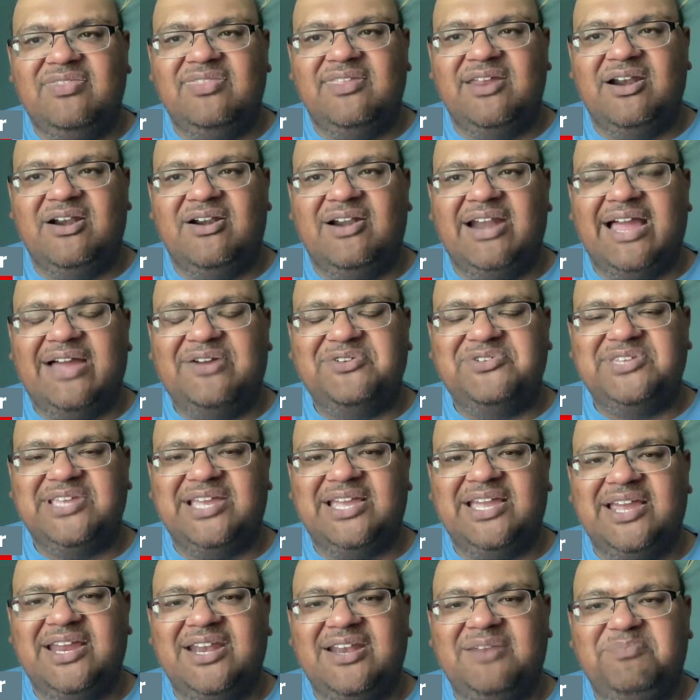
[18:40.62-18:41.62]
their
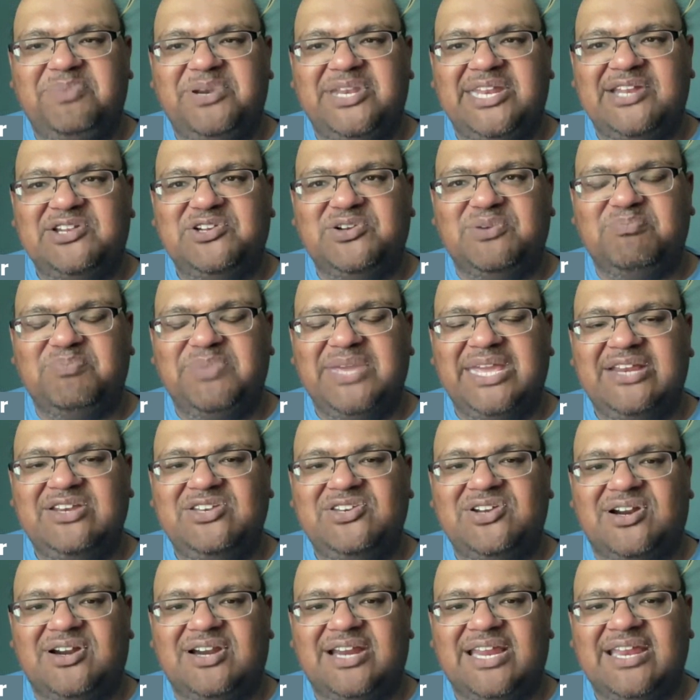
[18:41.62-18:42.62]
outside potential big
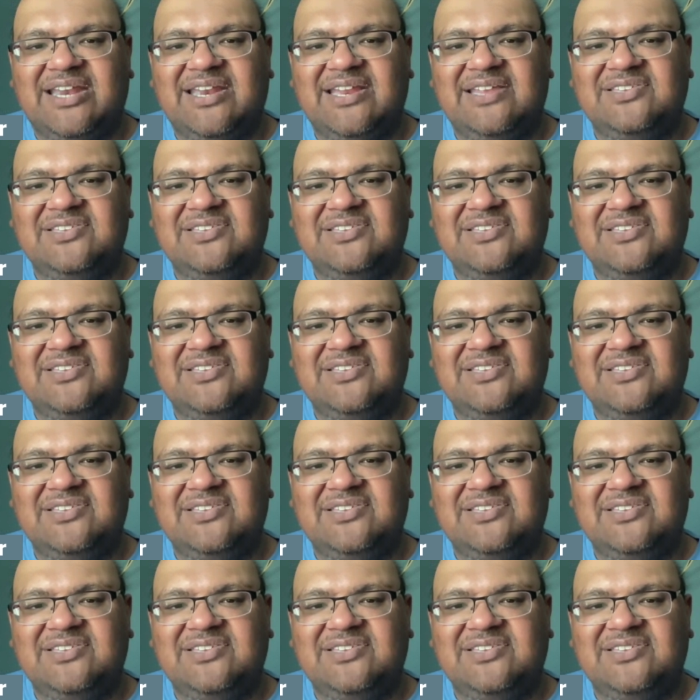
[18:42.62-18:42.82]
target.